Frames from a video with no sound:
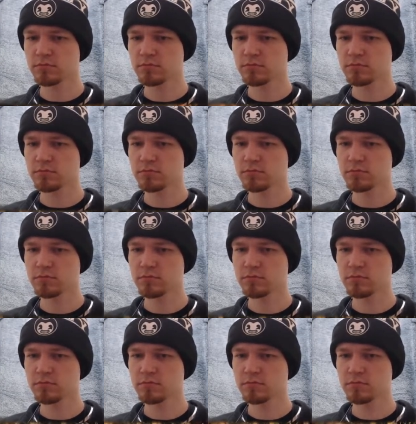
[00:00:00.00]

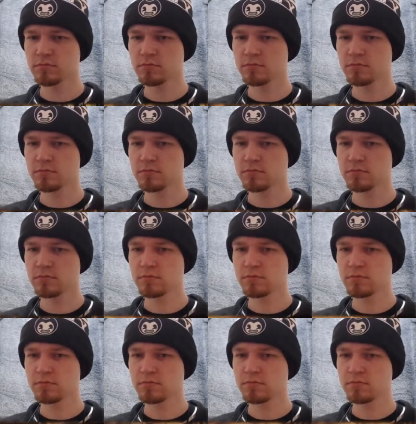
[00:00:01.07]

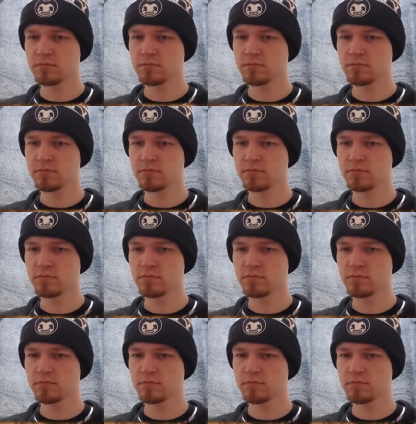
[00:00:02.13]

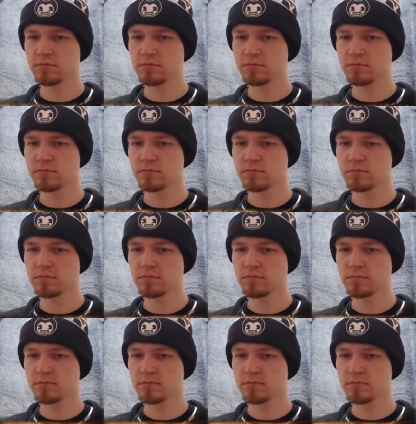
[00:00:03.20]

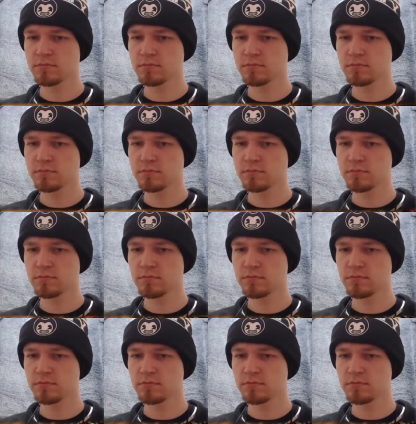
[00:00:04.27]
Nothing is said.